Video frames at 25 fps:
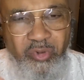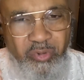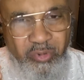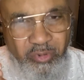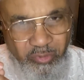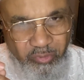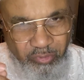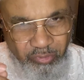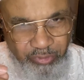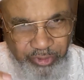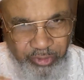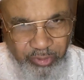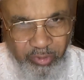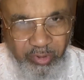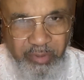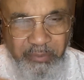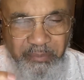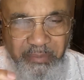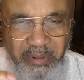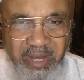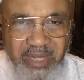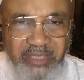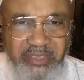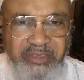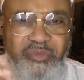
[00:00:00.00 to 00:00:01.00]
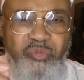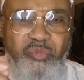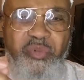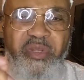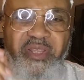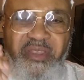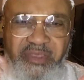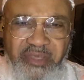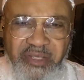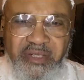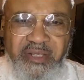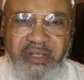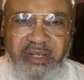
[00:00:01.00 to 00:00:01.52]
who join partners
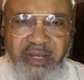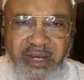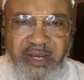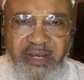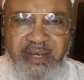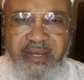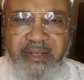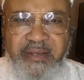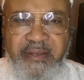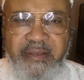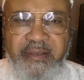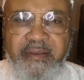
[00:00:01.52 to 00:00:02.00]
with the God.